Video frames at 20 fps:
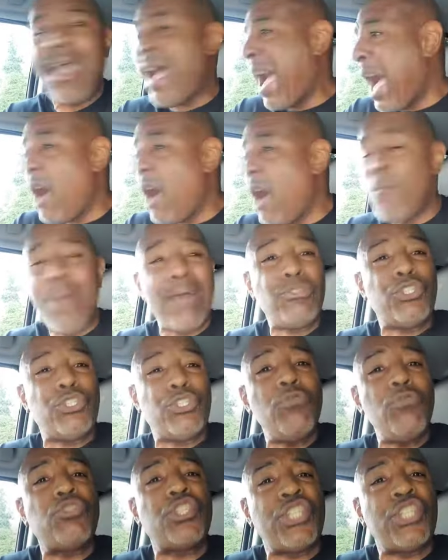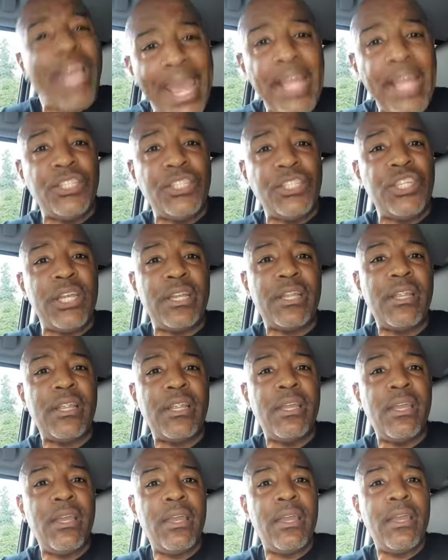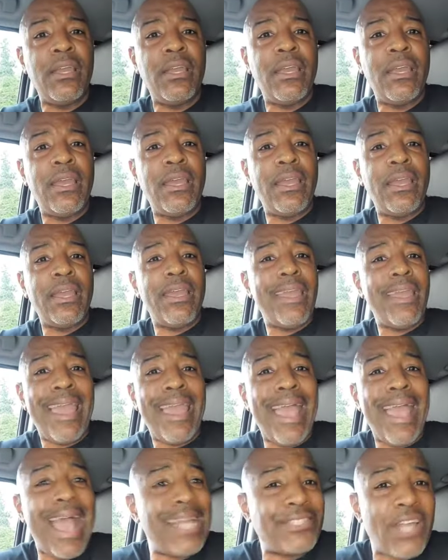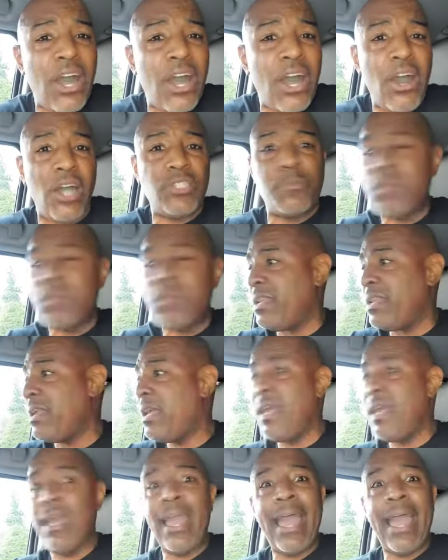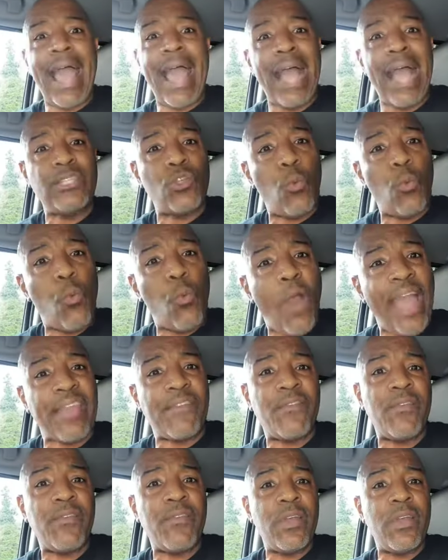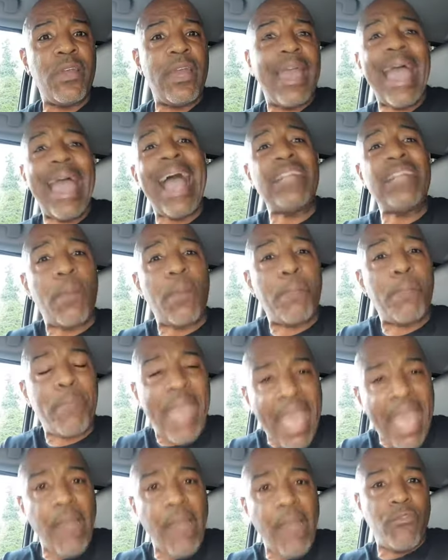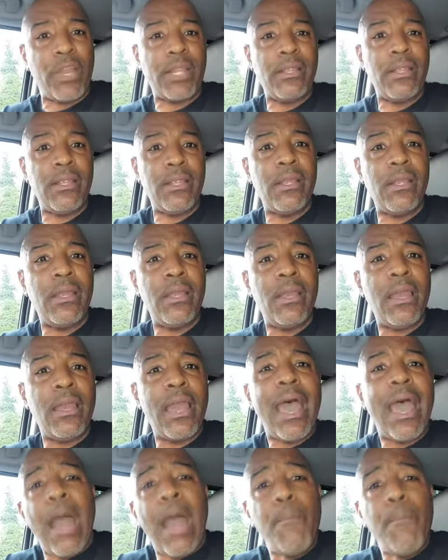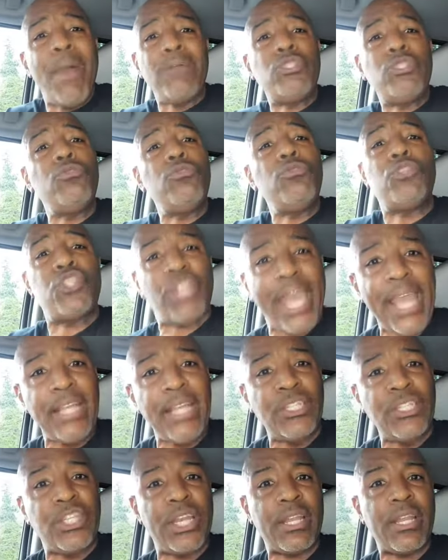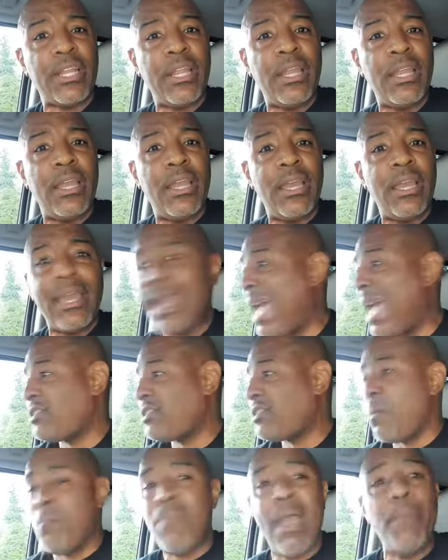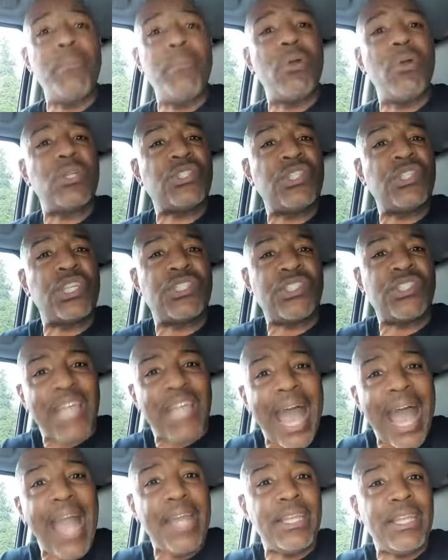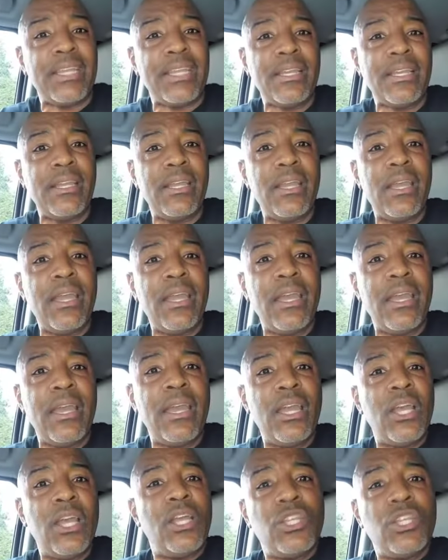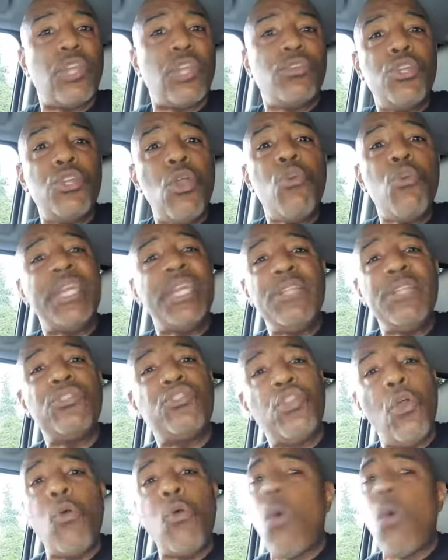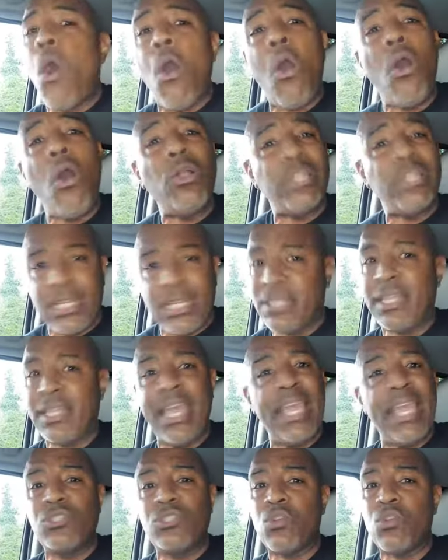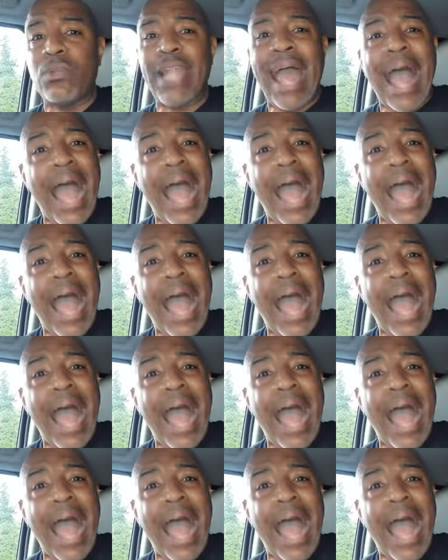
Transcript: How about you changing as a husband, as a wife, as a parent? How about you changing as a member of society? So you can do all of the things on the